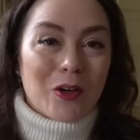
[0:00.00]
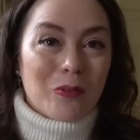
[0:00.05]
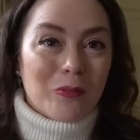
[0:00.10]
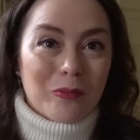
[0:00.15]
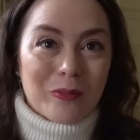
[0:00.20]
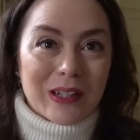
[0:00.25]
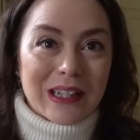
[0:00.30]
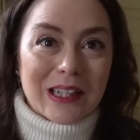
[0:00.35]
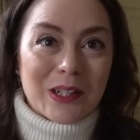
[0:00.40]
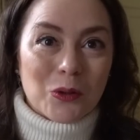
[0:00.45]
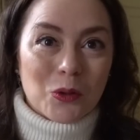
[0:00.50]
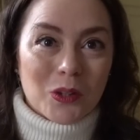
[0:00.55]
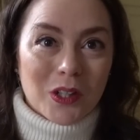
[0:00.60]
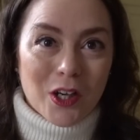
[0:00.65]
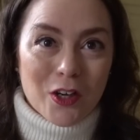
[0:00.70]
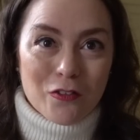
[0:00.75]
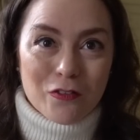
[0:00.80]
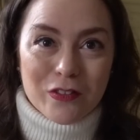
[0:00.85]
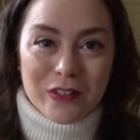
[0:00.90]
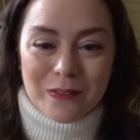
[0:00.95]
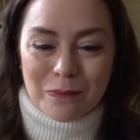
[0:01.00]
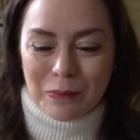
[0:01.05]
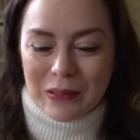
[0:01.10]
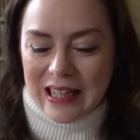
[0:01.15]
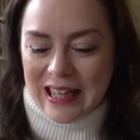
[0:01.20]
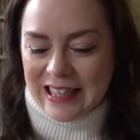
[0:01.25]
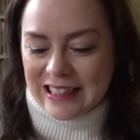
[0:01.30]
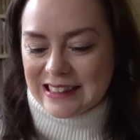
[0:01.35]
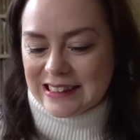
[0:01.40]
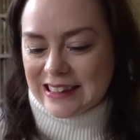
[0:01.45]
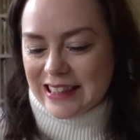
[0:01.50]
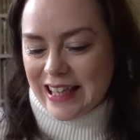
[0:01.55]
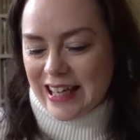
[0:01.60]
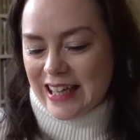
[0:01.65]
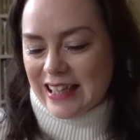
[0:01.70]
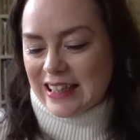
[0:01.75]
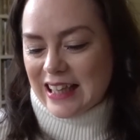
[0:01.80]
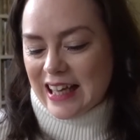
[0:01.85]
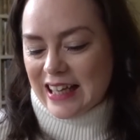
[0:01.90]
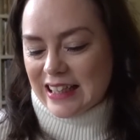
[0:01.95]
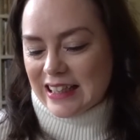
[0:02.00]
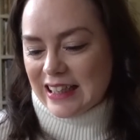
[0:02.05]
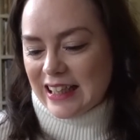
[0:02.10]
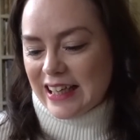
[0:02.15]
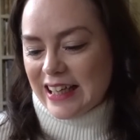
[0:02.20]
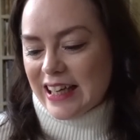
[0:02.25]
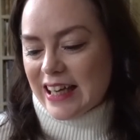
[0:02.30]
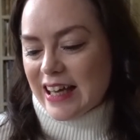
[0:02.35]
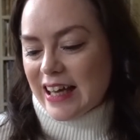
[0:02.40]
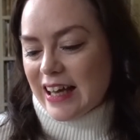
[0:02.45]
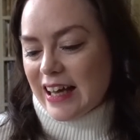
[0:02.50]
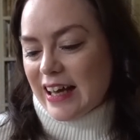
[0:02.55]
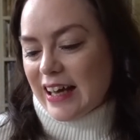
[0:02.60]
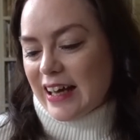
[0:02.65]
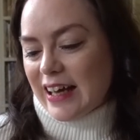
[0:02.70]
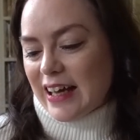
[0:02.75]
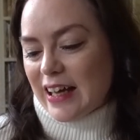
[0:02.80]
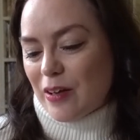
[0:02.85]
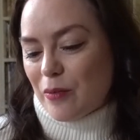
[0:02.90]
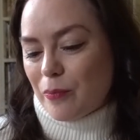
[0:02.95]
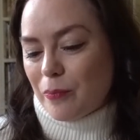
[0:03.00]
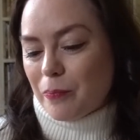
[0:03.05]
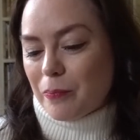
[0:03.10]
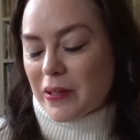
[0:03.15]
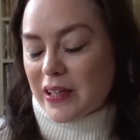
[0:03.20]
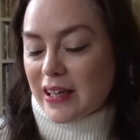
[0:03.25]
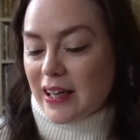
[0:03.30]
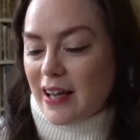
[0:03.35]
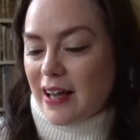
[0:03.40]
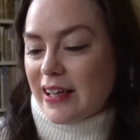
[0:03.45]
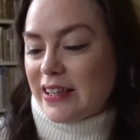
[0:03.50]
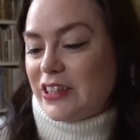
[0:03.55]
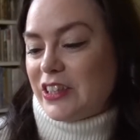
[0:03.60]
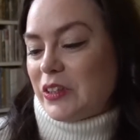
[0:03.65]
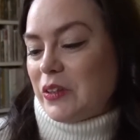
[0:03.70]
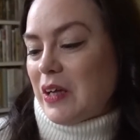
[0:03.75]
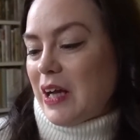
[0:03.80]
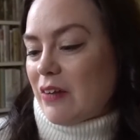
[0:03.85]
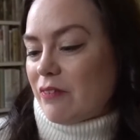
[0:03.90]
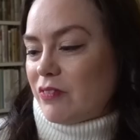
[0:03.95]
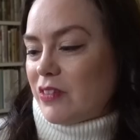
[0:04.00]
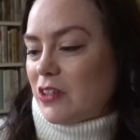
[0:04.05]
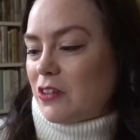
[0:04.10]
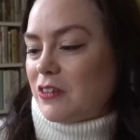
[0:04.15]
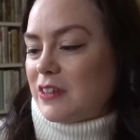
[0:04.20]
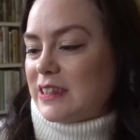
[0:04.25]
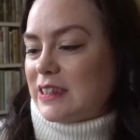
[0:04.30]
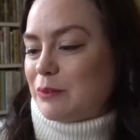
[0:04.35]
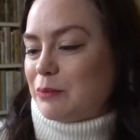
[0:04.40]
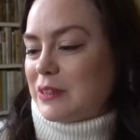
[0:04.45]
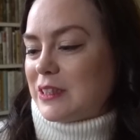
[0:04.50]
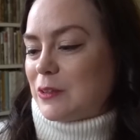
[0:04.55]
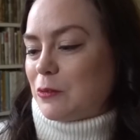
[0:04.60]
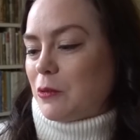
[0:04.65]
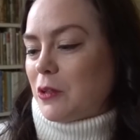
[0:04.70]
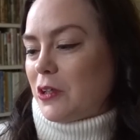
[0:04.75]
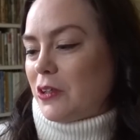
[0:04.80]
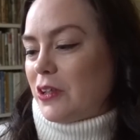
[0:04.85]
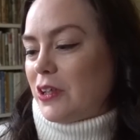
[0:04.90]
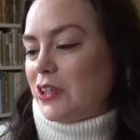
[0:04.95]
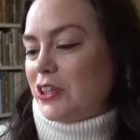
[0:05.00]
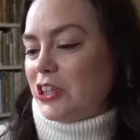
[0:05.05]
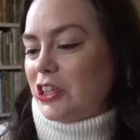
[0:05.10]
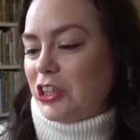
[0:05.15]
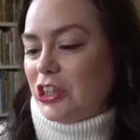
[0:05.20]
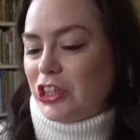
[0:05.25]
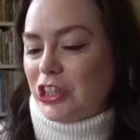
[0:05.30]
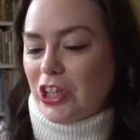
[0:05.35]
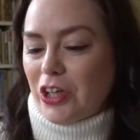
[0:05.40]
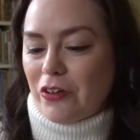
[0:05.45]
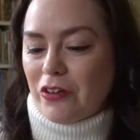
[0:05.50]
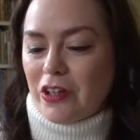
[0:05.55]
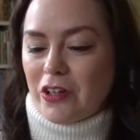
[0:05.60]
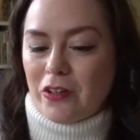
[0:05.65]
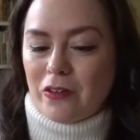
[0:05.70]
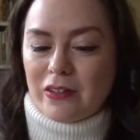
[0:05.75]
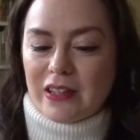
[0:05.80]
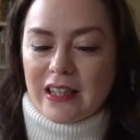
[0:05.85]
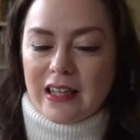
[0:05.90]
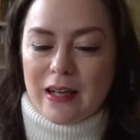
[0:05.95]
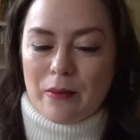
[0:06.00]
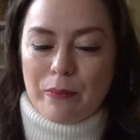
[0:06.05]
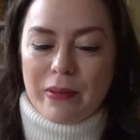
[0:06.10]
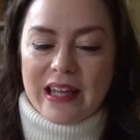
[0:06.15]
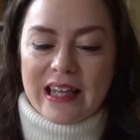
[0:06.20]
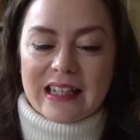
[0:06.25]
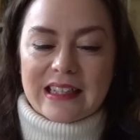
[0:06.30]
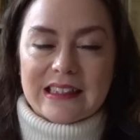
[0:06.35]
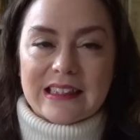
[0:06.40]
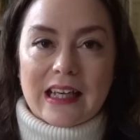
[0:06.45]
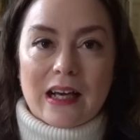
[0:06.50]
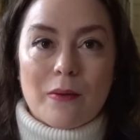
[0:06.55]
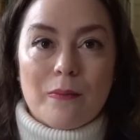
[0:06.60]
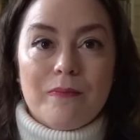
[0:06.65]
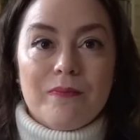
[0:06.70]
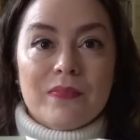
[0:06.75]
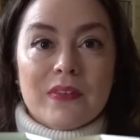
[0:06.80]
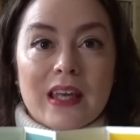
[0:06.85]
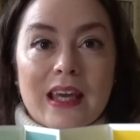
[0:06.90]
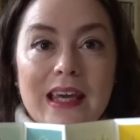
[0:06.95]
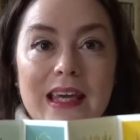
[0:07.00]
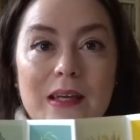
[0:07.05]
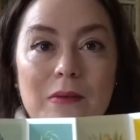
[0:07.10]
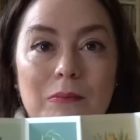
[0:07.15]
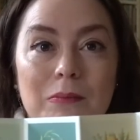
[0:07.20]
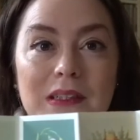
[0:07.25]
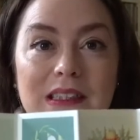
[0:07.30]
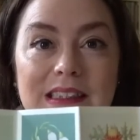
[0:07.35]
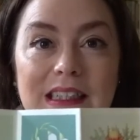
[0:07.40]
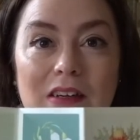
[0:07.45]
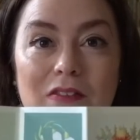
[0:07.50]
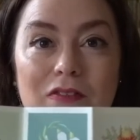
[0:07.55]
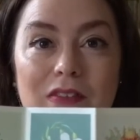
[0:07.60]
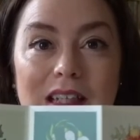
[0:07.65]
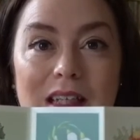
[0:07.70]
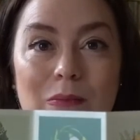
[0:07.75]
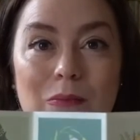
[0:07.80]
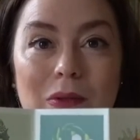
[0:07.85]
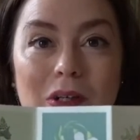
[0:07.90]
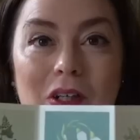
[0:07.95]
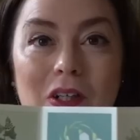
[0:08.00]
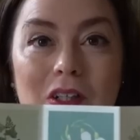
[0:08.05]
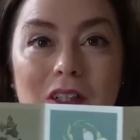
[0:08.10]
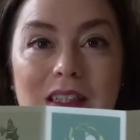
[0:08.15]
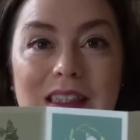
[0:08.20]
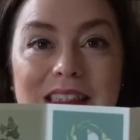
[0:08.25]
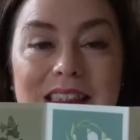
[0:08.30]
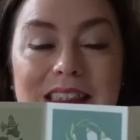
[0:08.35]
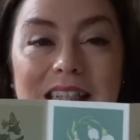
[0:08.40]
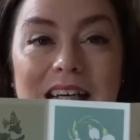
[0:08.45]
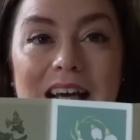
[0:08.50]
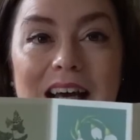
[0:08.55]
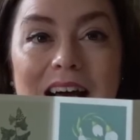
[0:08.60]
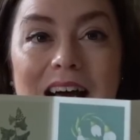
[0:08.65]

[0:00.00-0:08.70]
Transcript: really all over the place here lately, but I do have the Christmas one to show you that I picked up in Persephone Books.